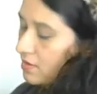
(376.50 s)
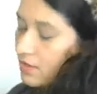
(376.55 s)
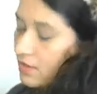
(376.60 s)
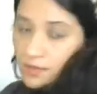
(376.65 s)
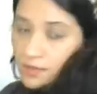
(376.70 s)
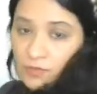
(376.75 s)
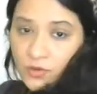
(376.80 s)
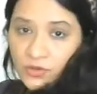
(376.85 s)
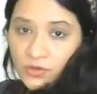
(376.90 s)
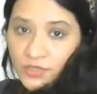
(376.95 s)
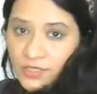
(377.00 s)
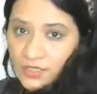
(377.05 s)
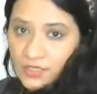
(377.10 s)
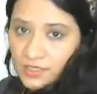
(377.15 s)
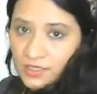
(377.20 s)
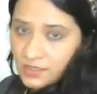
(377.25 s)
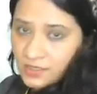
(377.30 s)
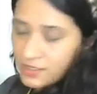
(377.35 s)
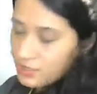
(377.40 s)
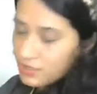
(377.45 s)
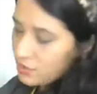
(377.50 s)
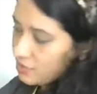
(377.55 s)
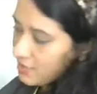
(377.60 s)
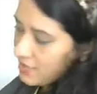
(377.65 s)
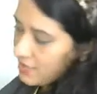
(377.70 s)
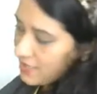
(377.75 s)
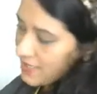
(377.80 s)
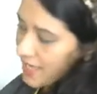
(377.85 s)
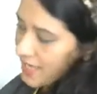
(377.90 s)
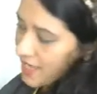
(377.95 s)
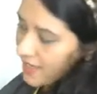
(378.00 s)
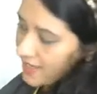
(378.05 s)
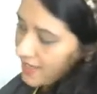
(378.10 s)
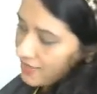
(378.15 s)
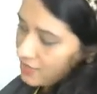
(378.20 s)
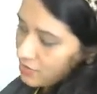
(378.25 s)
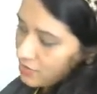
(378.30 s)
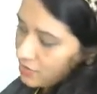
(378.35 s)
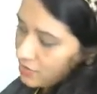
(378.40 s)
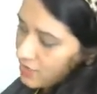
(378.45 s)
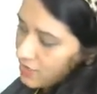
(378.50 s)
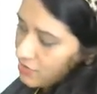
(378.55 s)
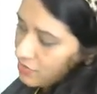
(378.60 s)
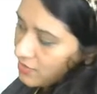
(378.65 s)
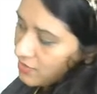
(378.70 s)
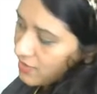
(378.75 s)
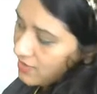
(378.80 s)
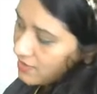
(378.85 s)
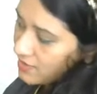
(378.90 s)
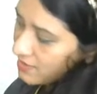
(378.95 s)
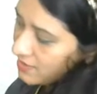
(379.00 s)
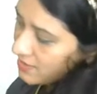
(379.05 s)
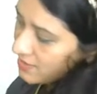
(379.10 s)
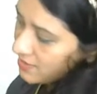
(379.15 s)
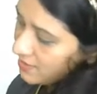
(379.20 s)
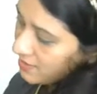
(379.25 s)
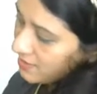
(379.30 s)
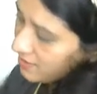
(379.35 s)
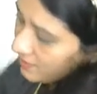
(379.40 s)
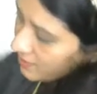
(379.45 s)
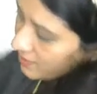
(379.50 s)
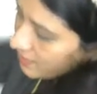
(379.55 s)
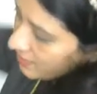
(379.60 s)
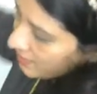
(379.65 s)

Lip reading: I'm going to turn it to the side so that you can see